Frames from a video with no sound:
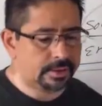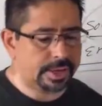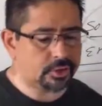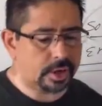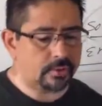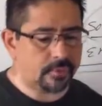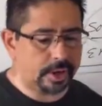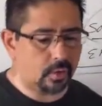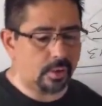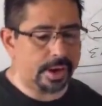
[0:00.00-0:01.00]
they're trying to
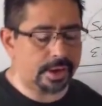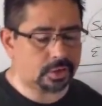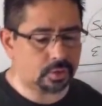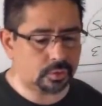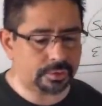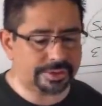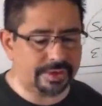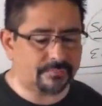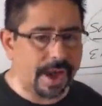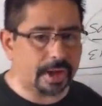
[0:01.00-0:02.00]
find a way to
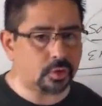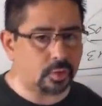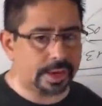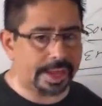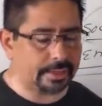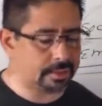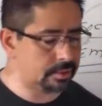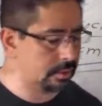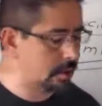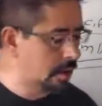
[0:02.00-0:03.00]
devalue links.